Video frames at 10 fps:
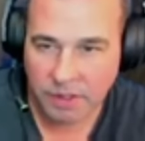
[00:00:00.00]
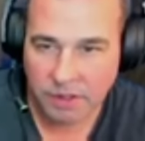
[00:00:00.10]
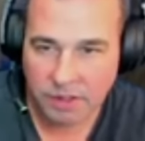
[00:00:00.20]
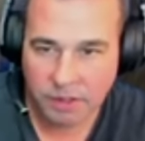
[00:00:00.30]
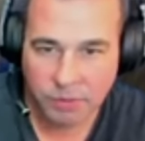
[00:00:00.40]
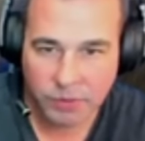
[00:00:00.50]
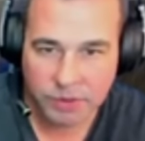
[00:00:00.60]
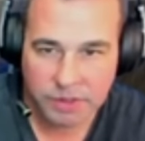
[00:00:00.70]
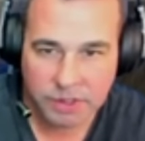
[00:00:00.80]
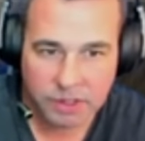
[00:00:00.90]
Give me 1
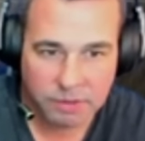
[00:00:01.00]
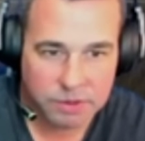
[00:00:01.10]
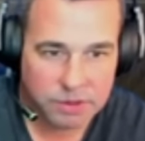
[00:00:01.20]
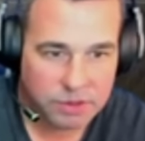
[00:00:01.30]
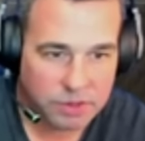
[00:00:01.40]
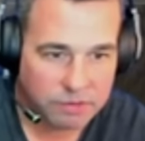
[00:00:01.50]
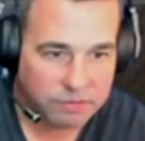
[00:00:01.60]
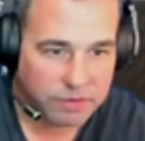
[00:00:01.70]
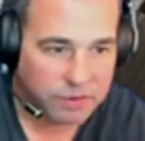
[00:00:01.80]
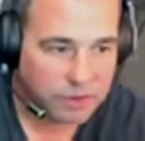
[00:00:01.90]
second. I'm just trying to
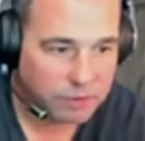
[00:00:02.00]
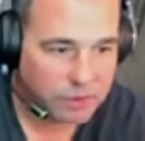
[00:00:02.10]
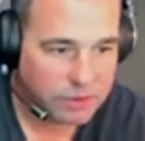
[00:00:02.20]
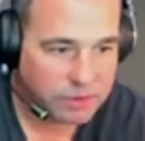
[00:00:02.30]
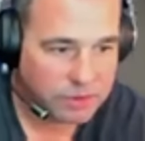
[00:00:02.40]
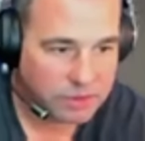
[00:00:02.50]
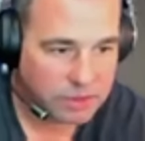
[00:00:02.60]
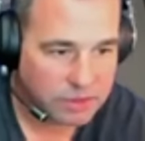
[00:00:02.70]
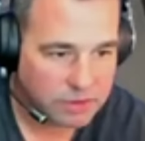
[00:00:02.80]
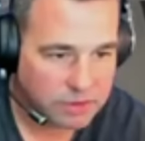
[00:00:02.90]
figure out where this thing
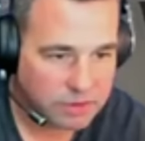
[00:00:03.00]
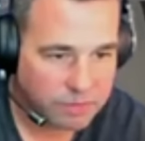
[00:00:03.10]
is.